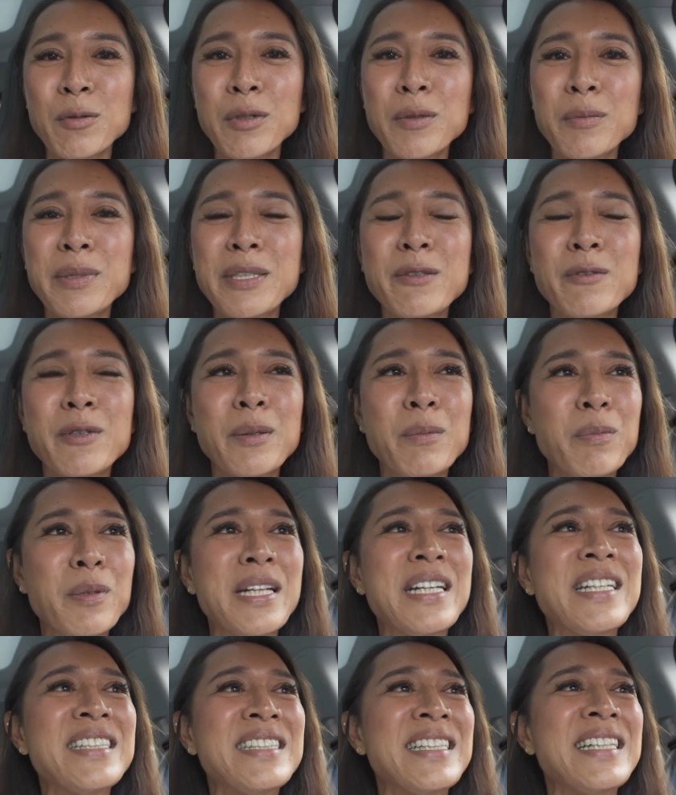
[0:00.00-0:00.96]
will be
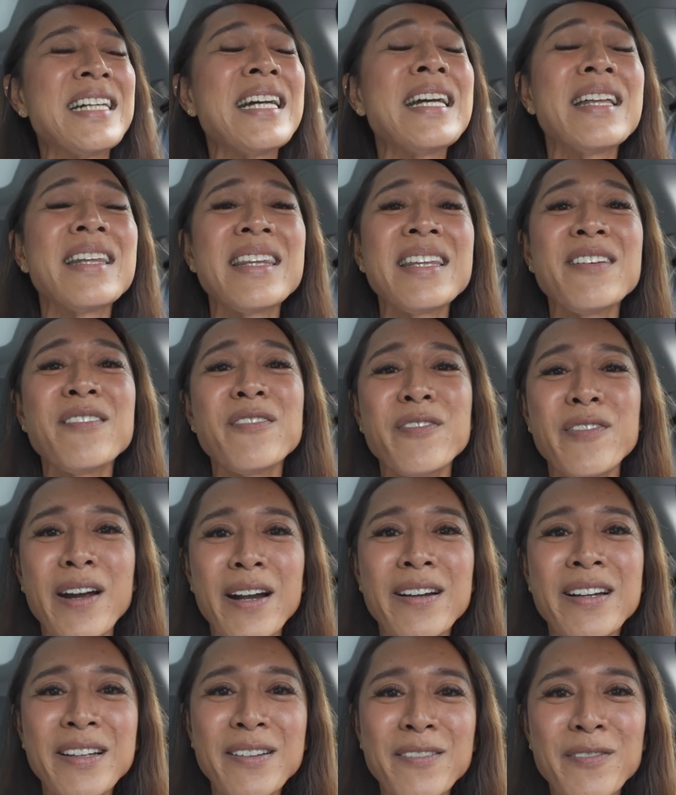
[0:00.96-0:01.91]
replacing the
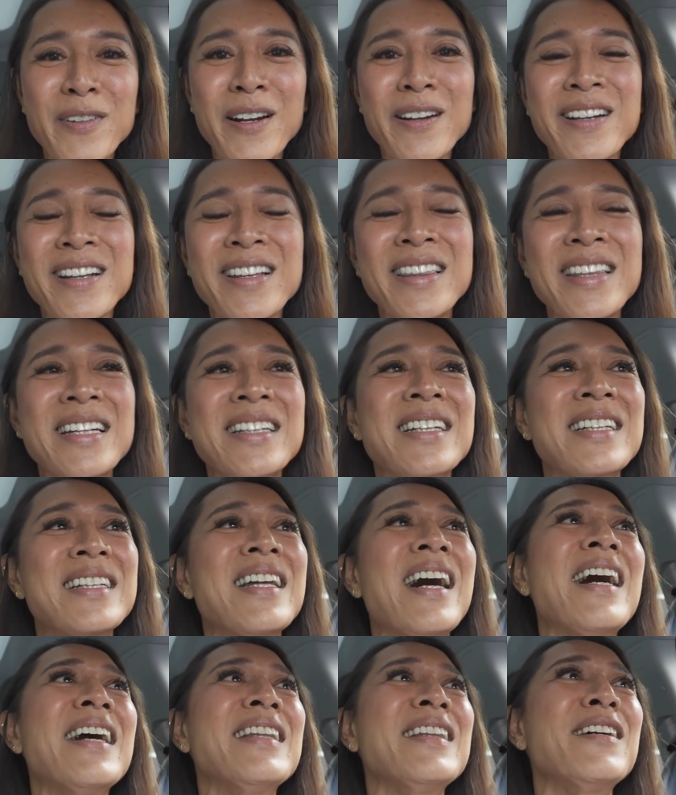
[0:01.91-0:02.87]
very thing
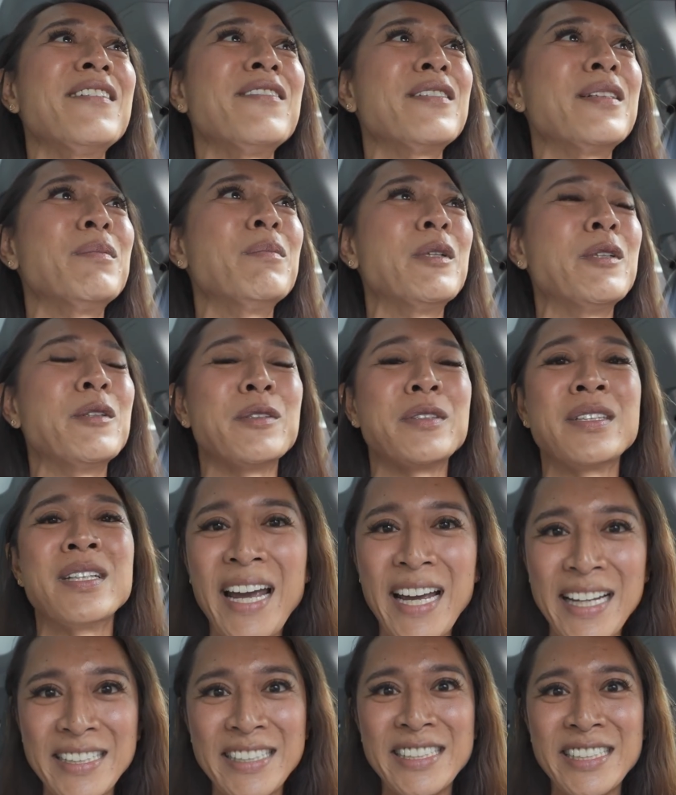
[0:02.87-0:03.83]
that I love the most,
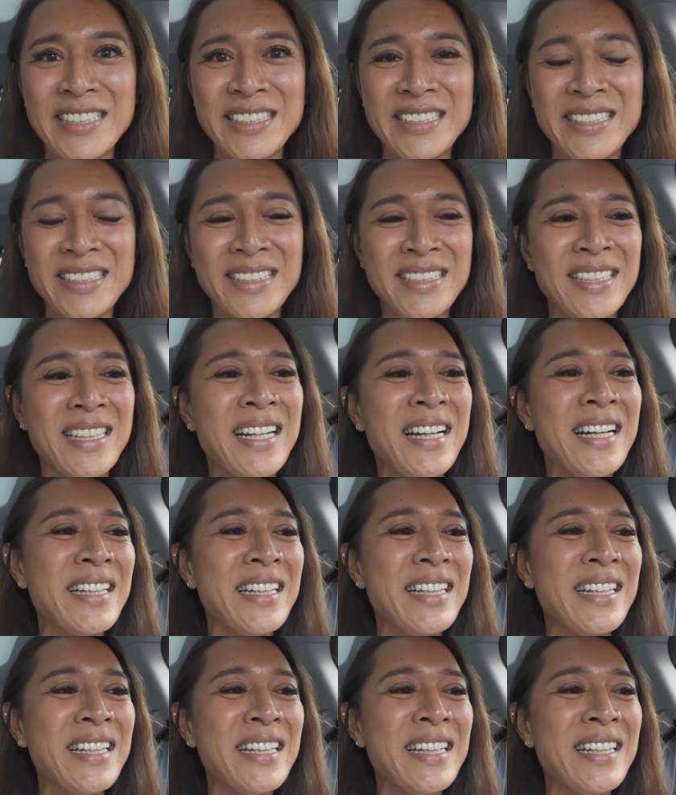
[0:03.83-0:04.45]
engines.